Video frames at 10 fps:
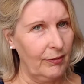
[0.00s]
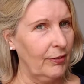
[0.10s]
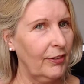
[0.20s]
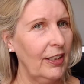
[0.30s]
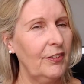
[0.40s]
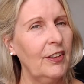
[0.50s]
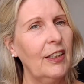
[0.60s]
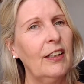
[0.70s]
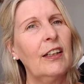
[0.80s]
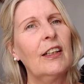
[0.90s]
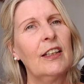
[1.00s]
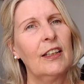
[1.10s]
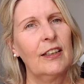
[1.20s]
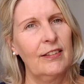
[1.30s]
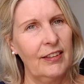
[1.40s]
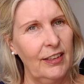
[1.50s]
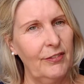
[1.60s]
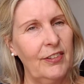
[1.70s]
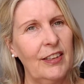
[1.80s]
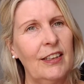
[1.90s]
fresh air,
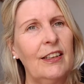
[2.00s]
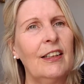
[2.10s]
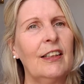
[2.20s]
safety,